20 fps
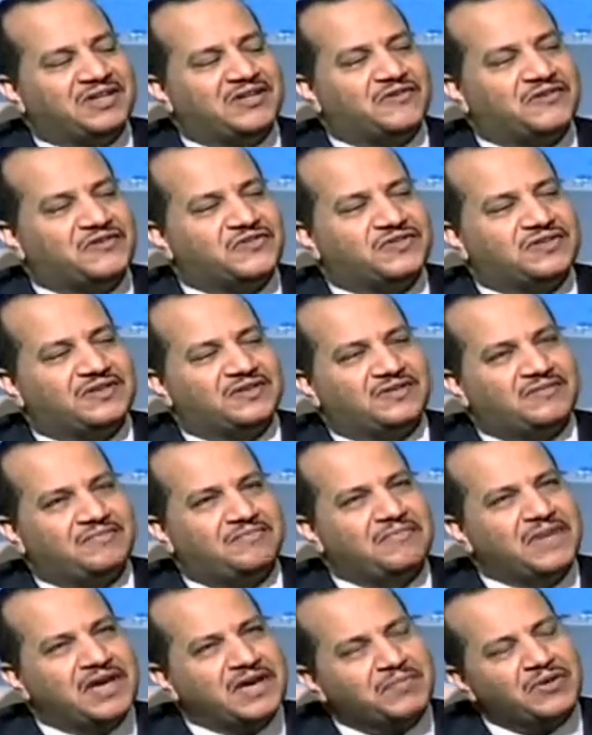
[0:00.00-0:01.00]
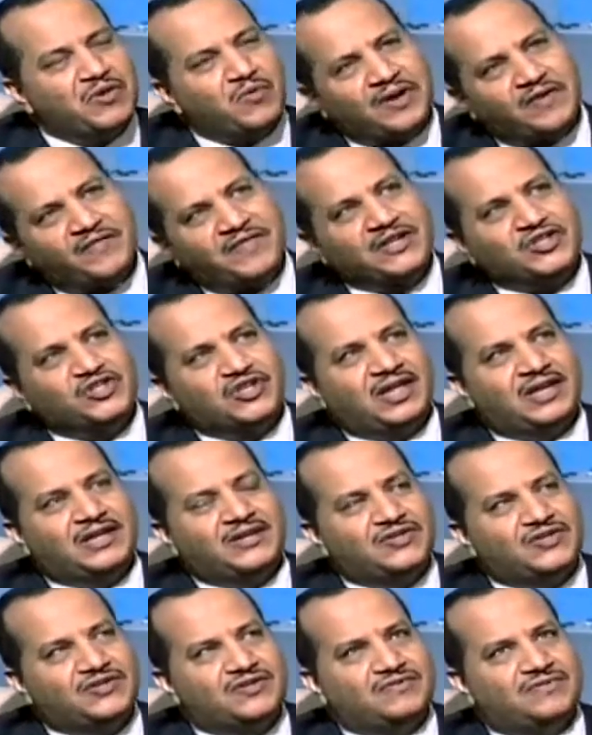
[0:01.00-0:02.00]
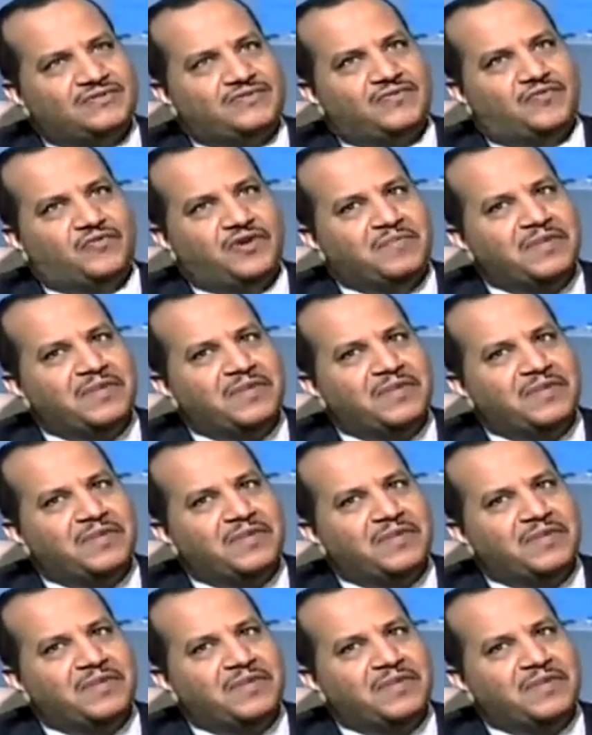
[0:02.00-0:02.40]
Because maybe one of the challenge,